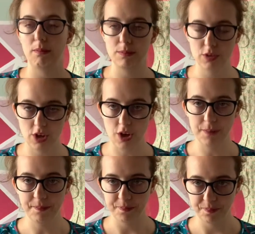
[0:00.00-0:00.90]
So I'm
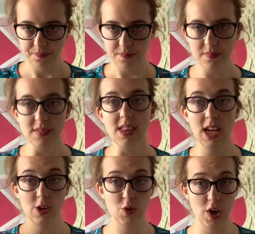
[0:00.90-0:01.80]

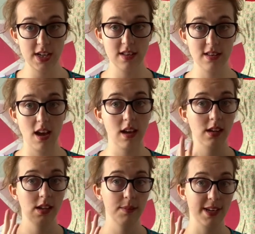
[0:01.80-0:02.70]
going to try and insert
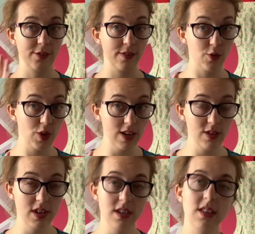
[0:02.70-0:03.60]
a picture of the
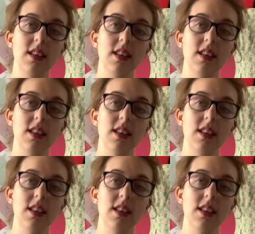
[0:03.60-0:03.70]
trousers,